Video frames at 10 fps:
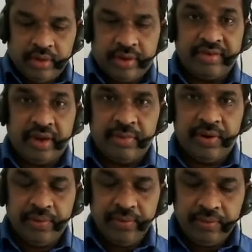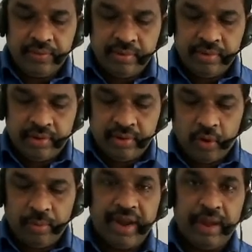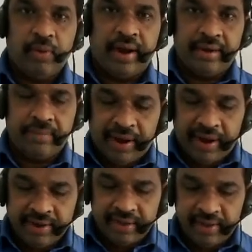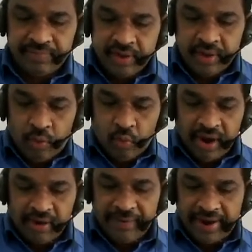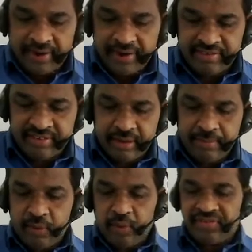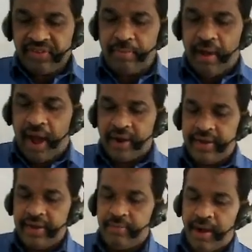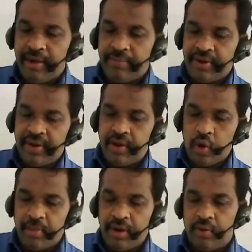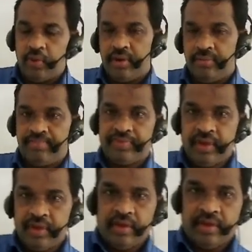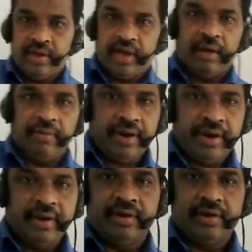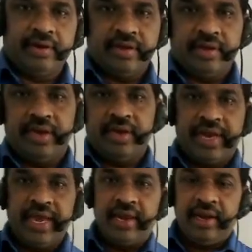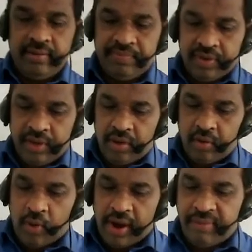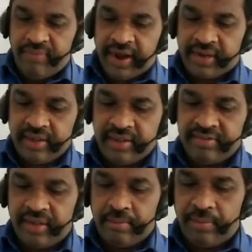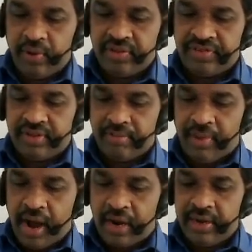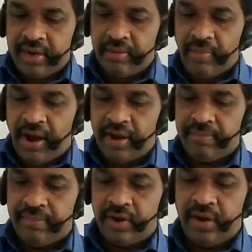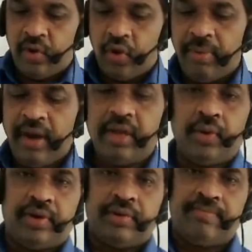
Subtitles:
question number 2, Roman number 1, part A. What factors influence the market demand for a normal good? I will read it again. What factors influence the market demand for a normal good?